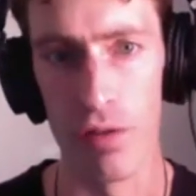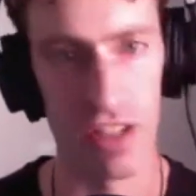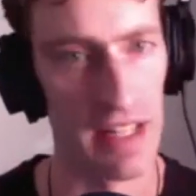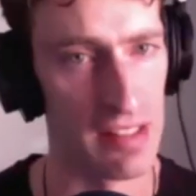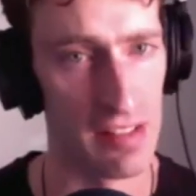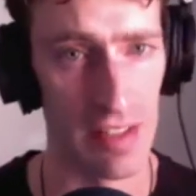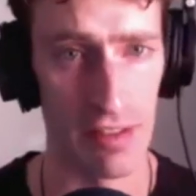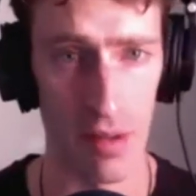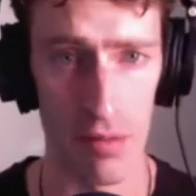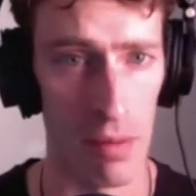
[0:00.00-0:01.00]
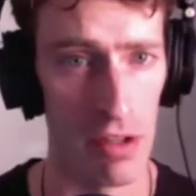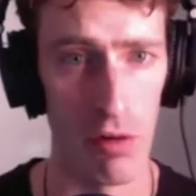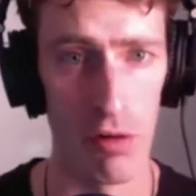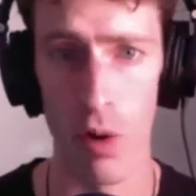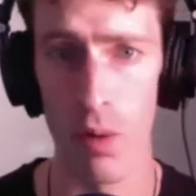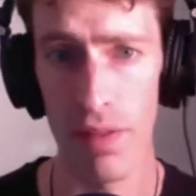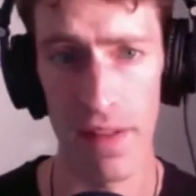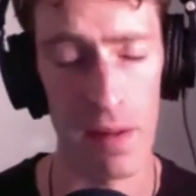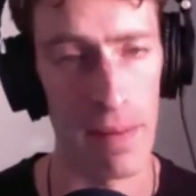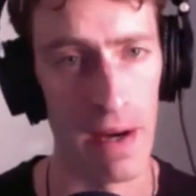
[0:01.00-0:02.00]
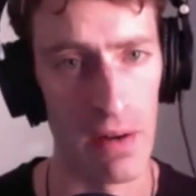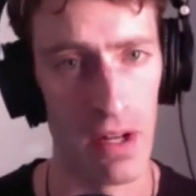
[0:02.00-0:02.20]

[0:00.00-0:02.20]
connecting systems that we don't know anything about,